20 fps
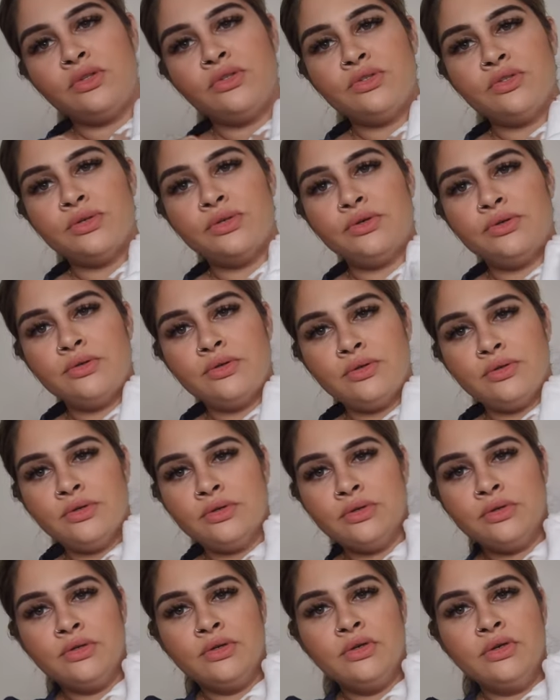So
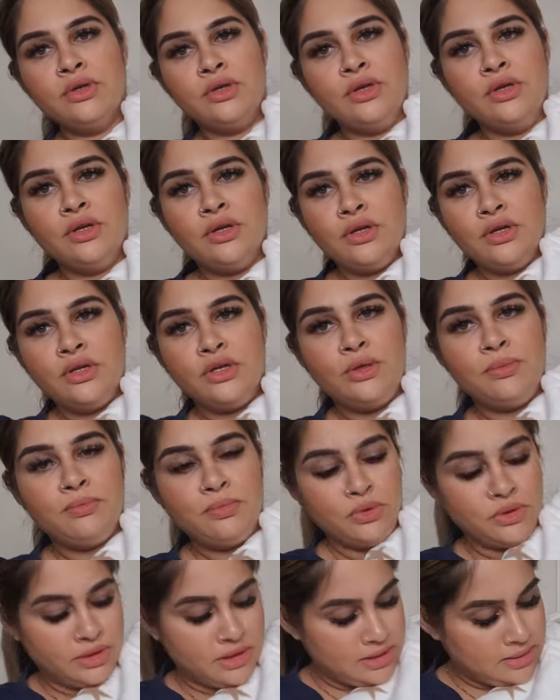you
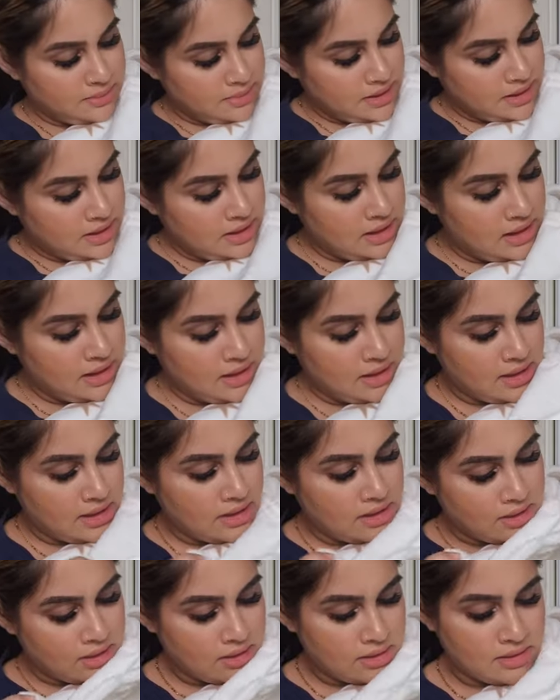put them in
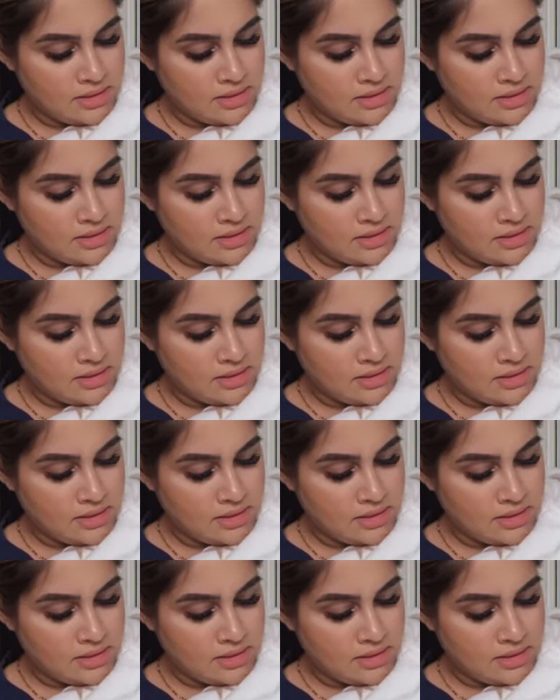here